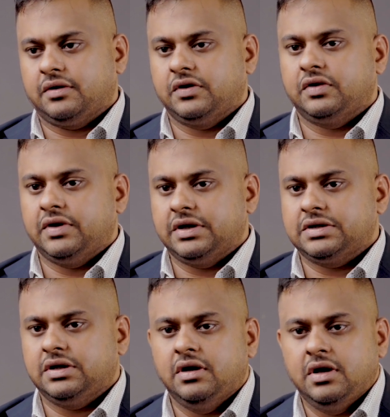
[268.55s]

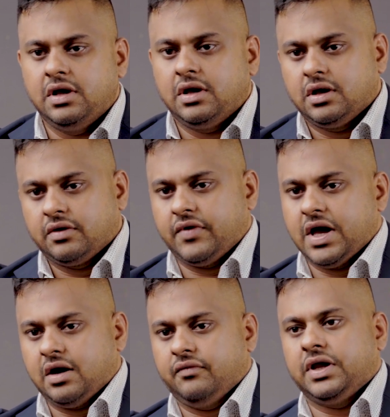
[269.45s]
situation
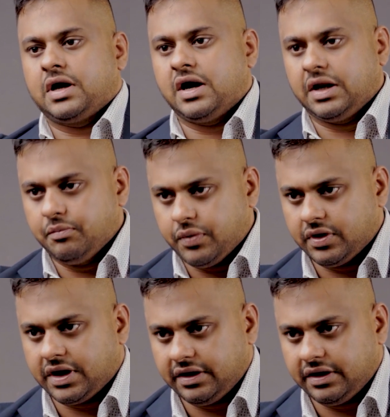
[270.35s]
where we can't import